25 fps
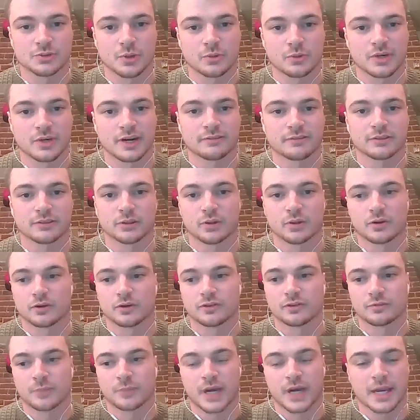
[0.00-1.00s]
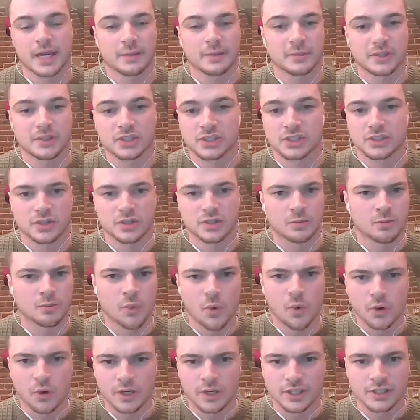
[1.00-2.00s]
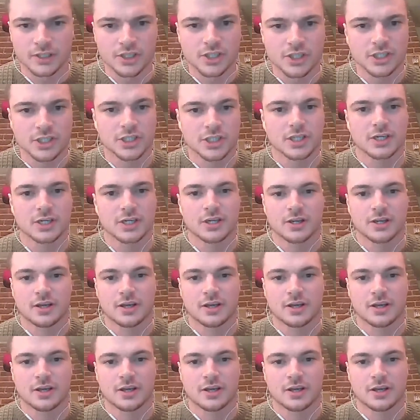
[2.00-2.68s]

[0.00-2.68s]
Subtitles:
You don't have a lot of payments, a mortgage.